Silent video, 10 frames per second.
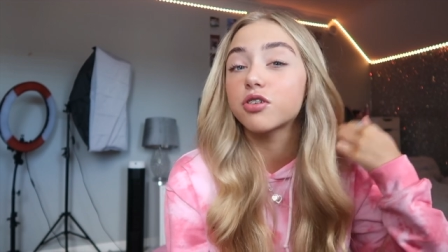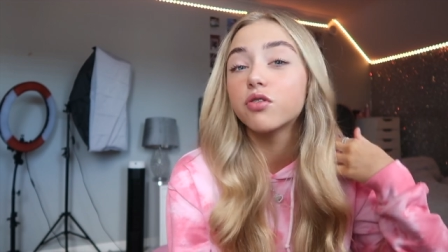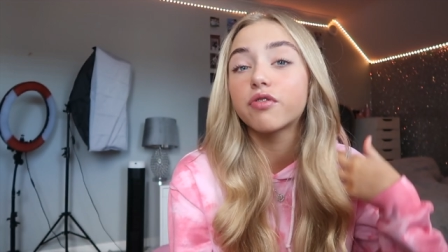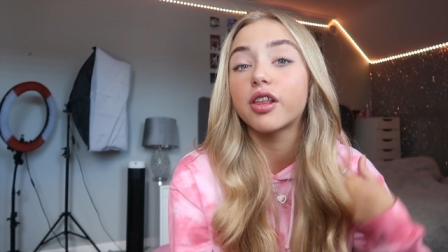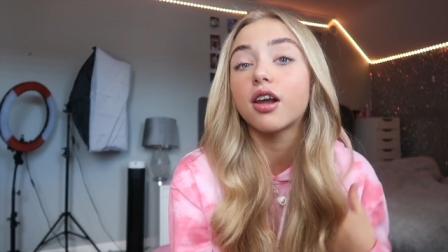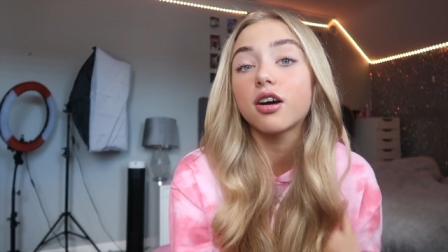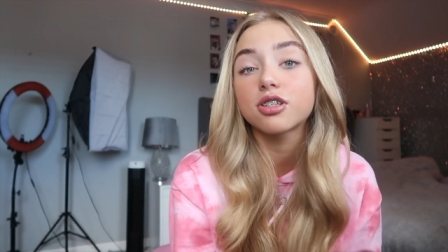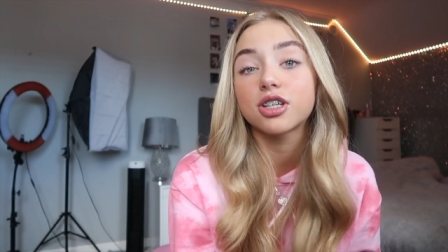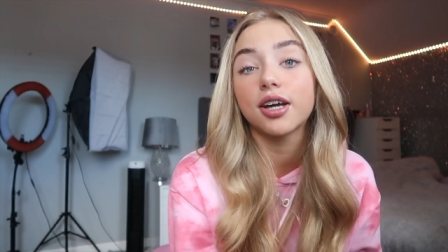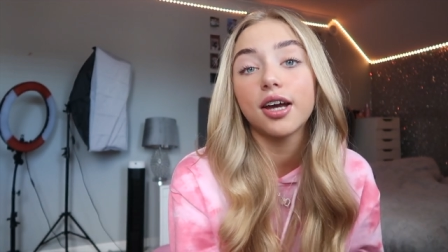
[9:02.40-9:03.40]
school for the
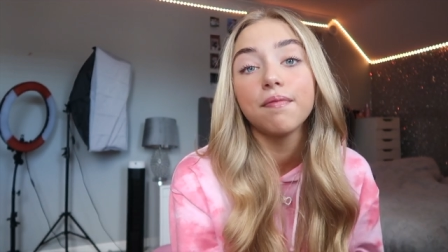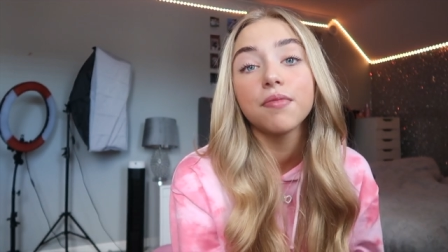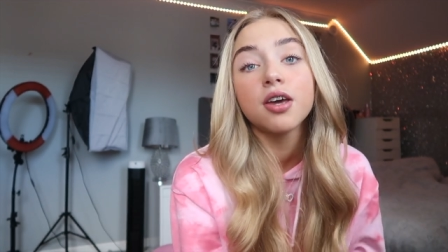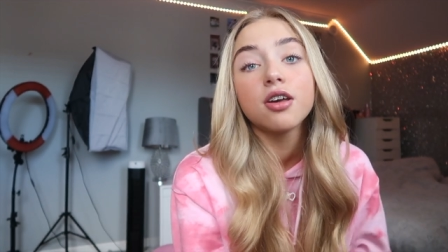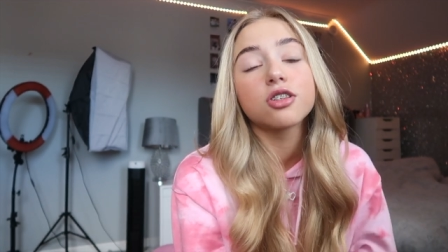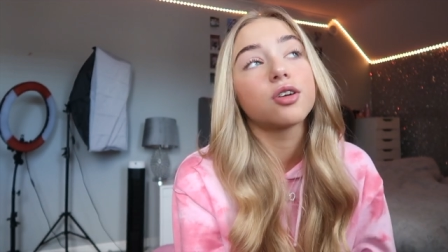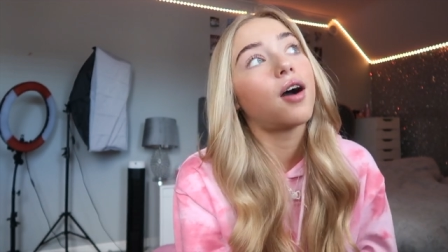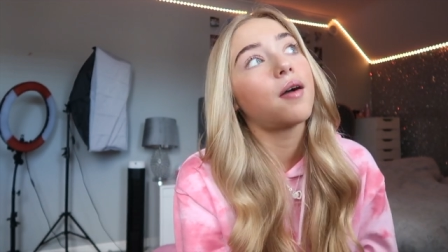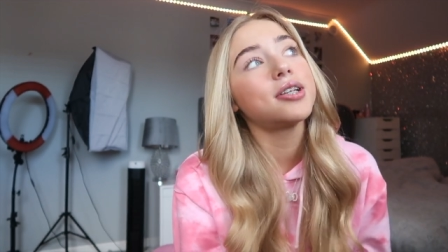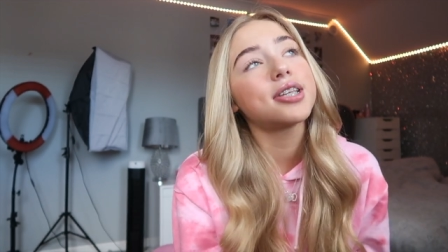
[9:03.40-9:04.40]
last year. So
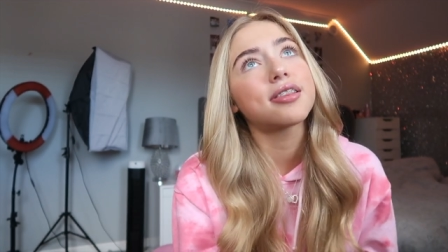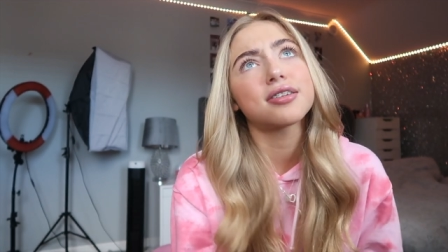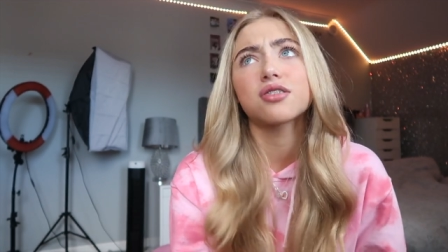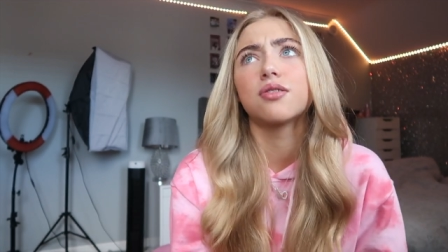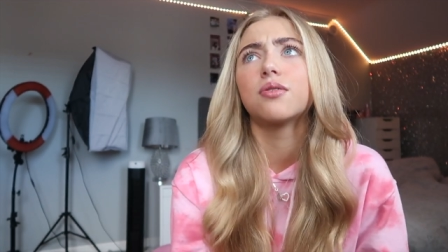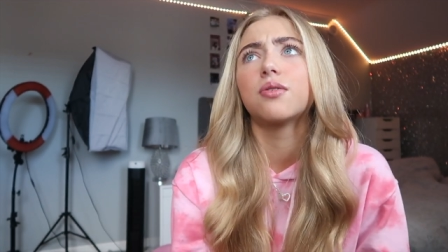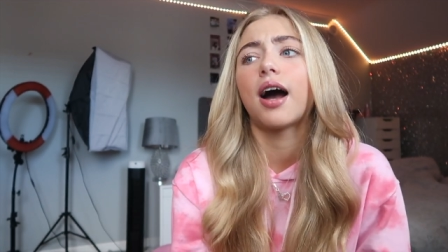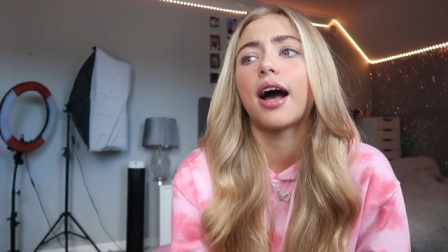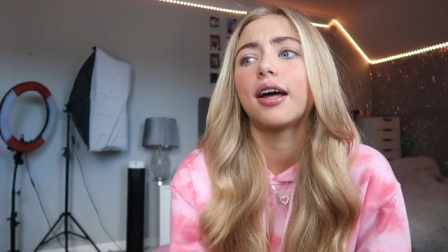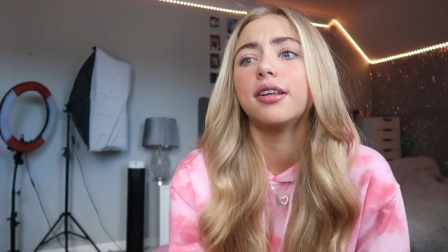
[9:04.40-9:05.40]
I went to this school
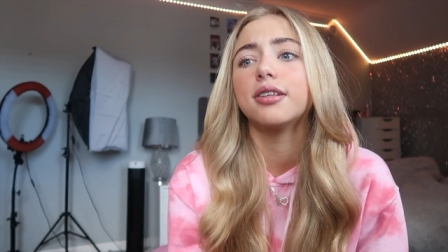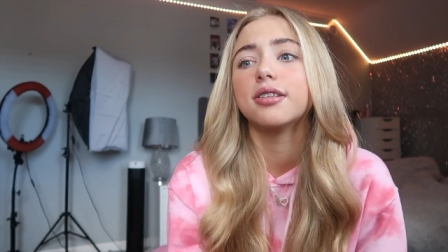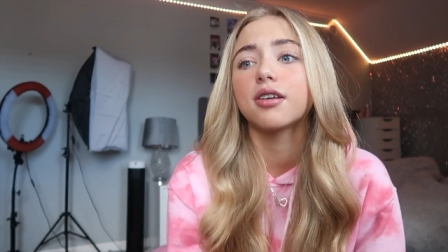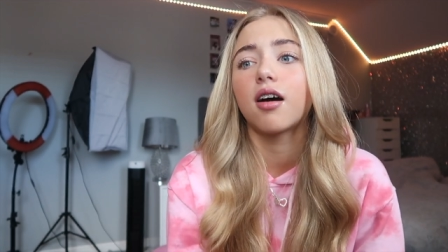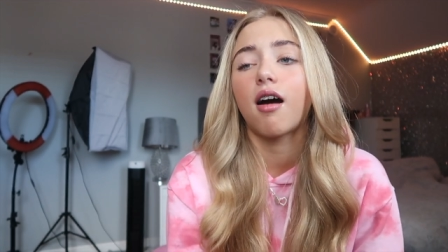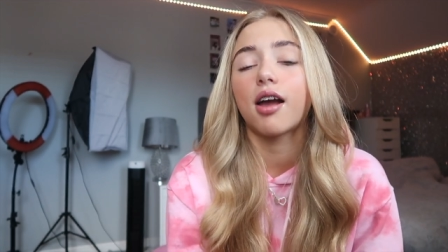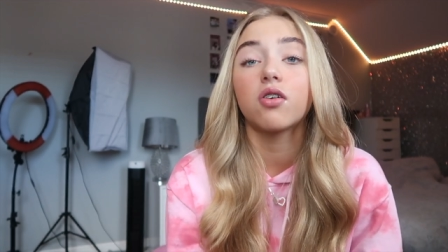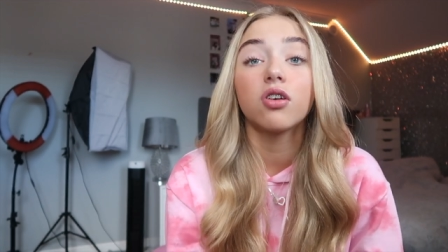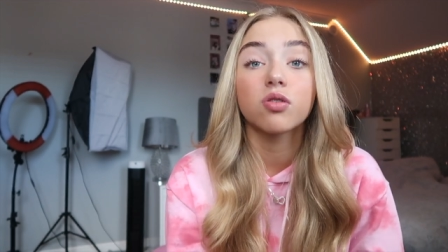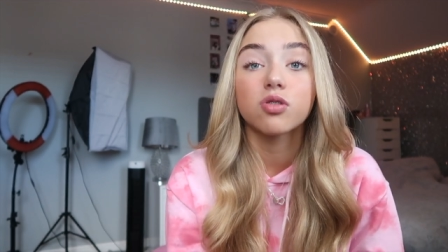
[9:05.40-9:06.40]
and I
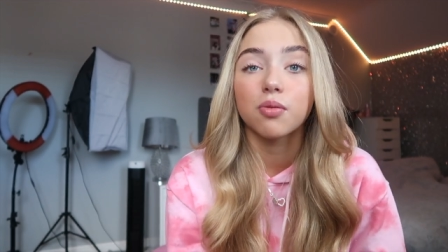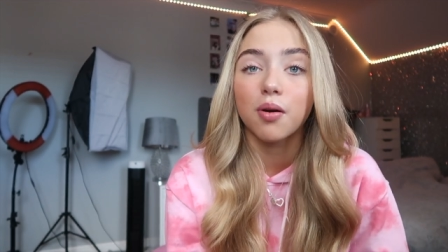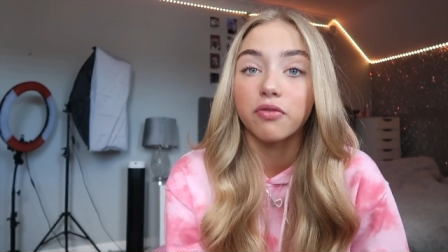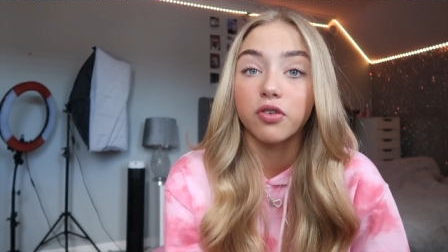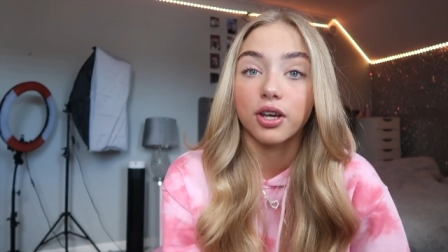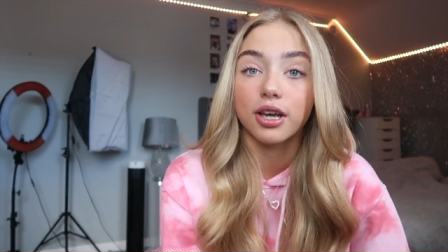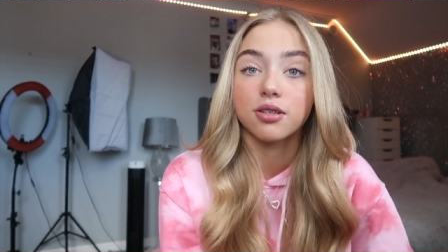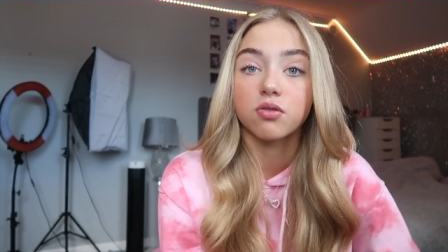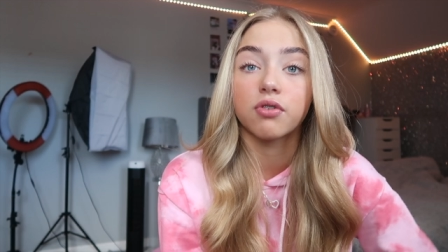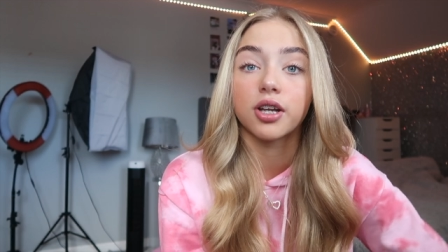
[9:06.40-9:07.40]
got along so well with all the kids,
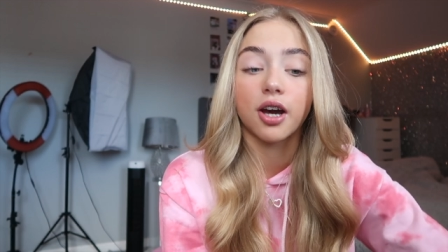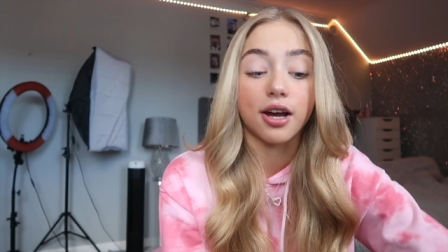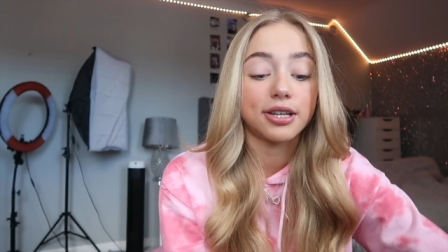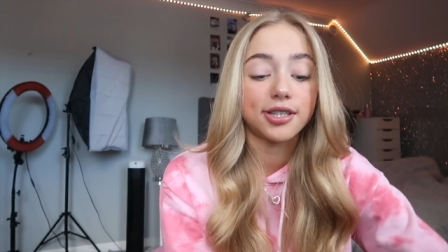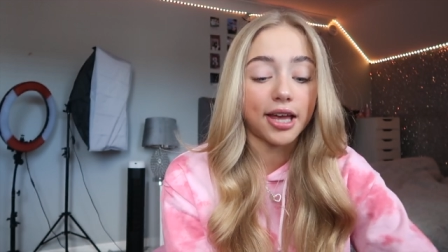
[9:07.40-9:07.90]
it was really nice.